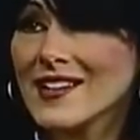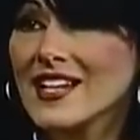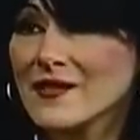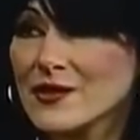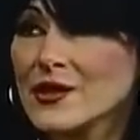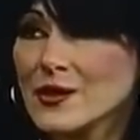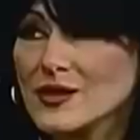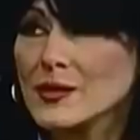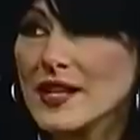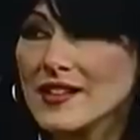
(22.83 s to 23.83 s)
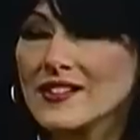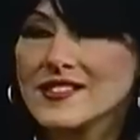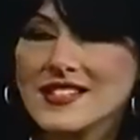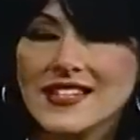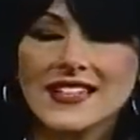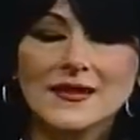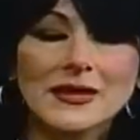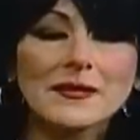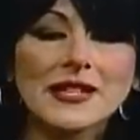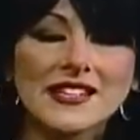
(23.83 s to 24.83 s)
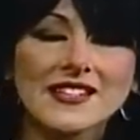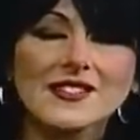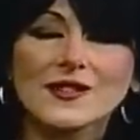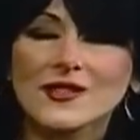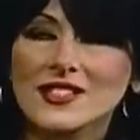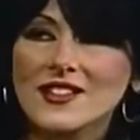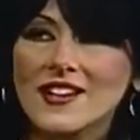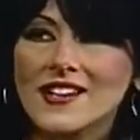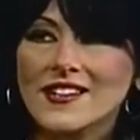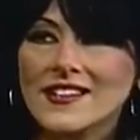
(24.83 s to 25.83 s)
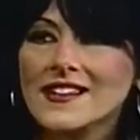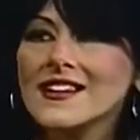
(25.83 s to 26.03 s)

I have 3 older brothers, and me being his only daughter,